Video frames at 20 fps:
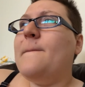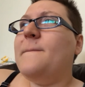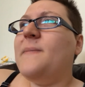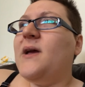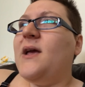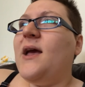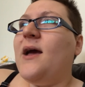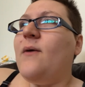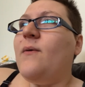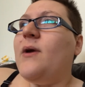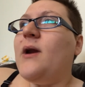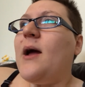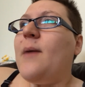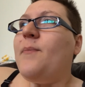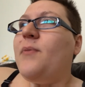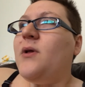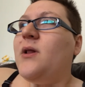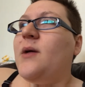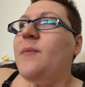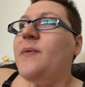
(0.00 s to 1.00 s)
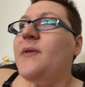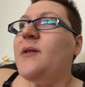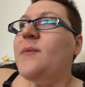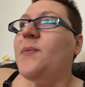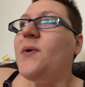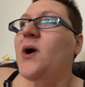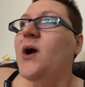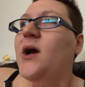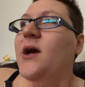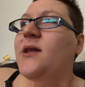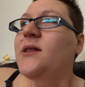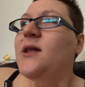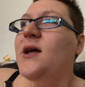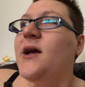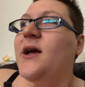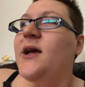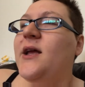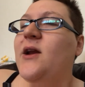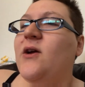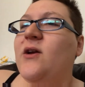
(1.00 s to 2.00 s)
But yet when I pull up in the parking
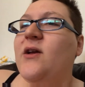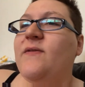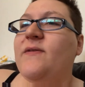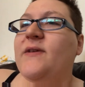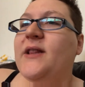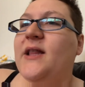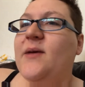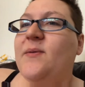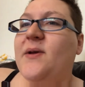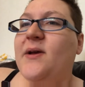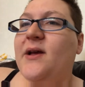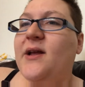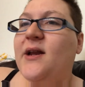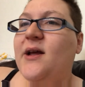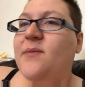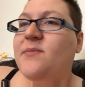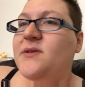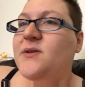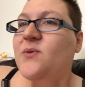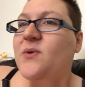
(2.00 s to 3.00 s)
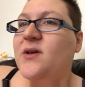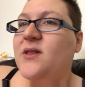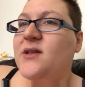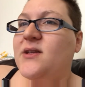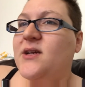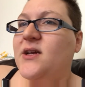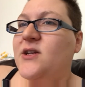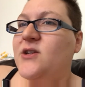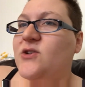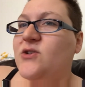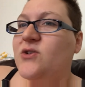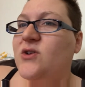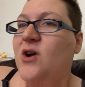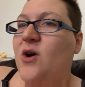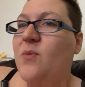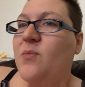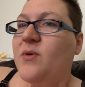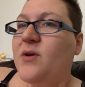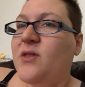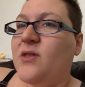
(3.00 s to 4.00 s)
lot, he don't even let me get up to where the teachers are
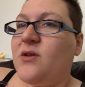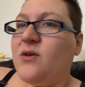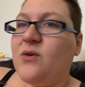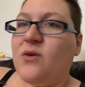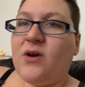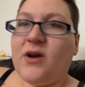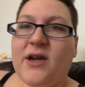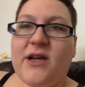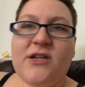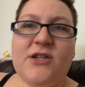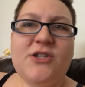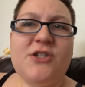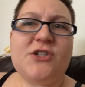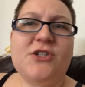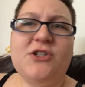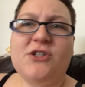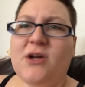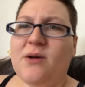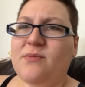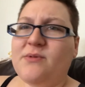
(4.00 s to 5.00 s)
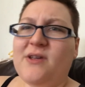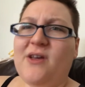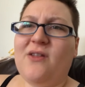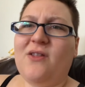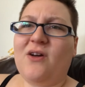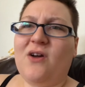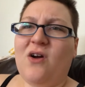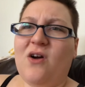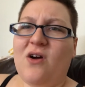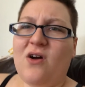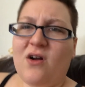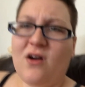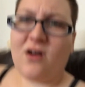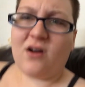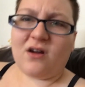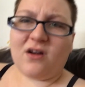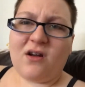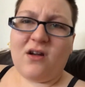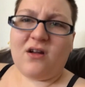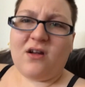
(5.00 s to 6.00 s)
opening the door. He just jumps out of the
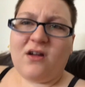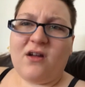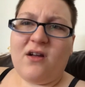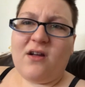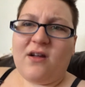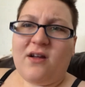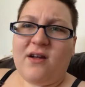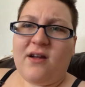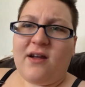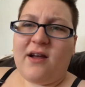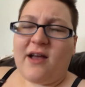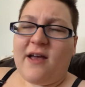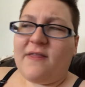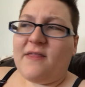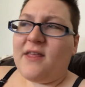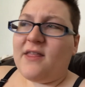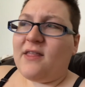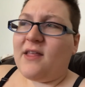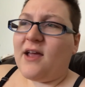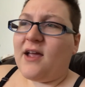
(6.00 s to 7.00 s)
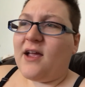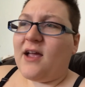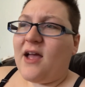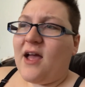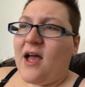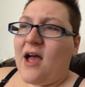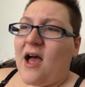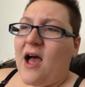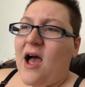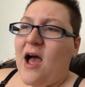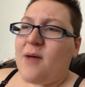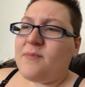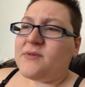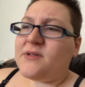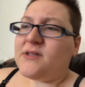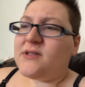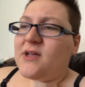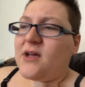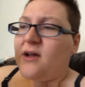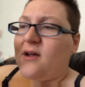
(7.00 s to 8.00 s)
car. And then like, I'm
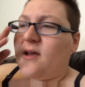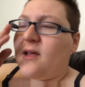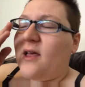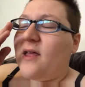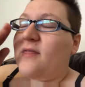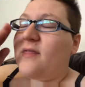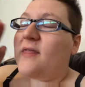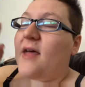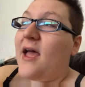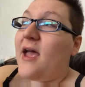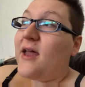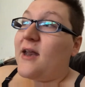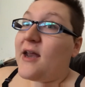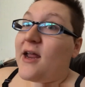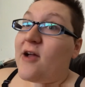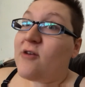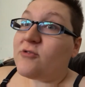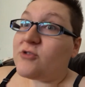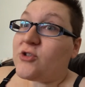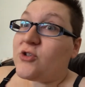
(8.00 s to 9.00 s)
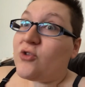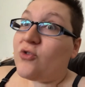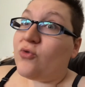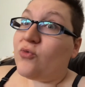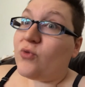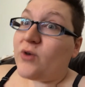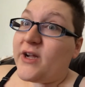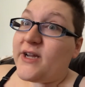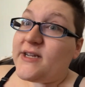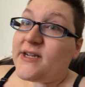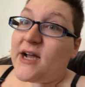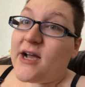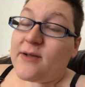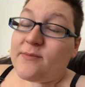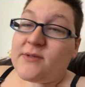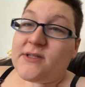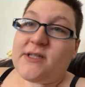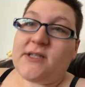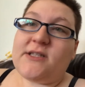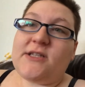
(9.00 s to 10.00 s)
stuck. They announced 3
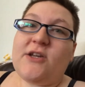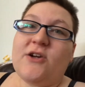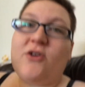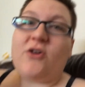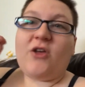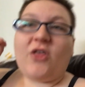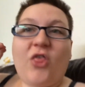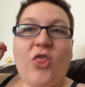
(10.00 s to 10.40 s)
times this year.